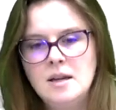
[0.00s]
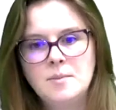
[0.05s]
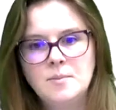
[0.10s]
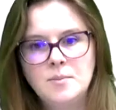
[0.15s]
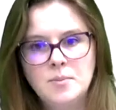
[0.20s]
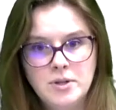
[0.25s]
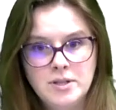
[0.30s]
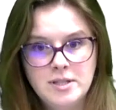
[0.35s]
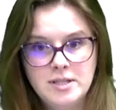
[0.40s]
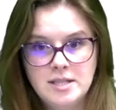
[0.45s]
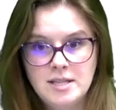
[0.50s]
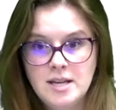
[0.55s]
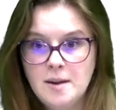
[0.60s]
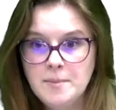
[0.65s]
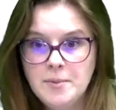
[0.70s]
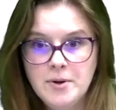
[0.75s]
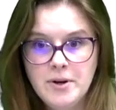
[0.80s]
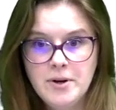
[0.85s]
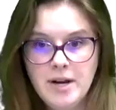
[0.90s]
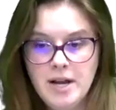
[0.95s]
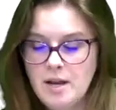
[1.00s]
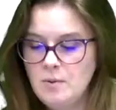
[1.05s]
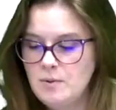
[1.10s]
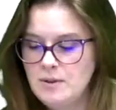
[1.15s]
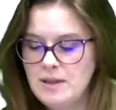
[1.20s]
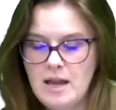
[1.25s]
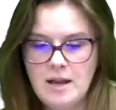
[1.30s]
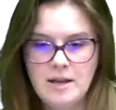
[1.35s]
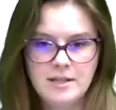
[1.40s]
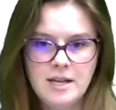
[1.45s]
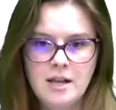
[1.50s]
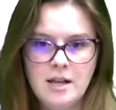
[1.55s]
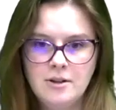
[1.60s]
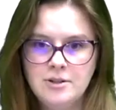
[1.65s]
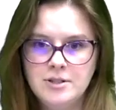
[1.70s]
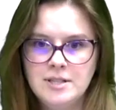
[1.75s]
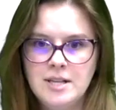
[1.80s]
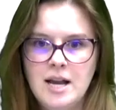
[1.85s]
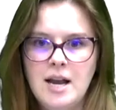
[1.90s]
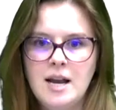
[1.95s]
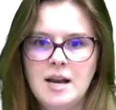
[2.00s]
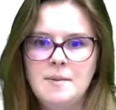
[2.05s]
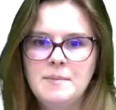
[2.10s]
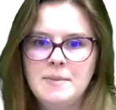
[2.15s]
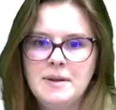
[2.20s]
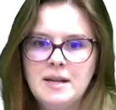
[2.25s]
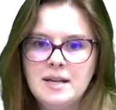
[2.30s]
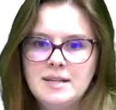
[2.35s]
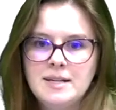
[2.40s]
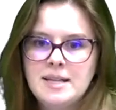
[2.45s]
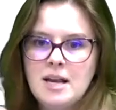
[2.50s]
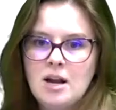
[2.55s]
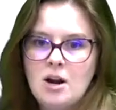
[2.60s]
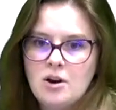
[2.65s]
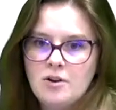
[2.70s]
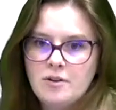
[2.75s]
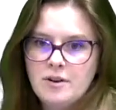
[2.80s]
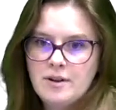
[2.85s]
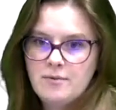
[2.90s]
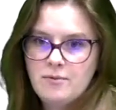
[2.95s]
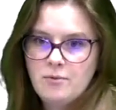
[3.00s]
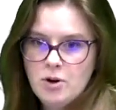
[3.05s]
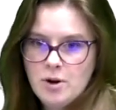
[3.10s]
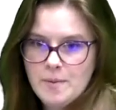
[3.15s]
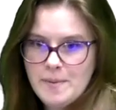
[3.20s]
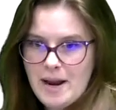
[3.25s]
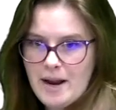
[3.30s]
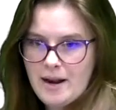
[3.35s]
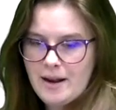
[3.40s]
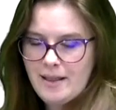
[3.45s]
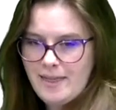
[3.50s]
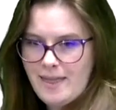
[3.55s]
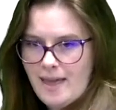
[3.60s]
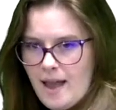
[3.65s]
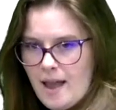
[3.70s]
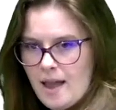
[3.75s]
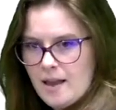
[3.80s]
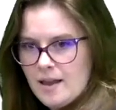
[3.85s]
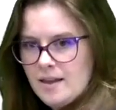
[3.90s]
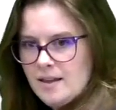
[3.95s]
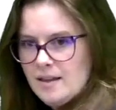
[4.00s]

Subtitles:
puts a number in without a dollar sign, because I already formatted that,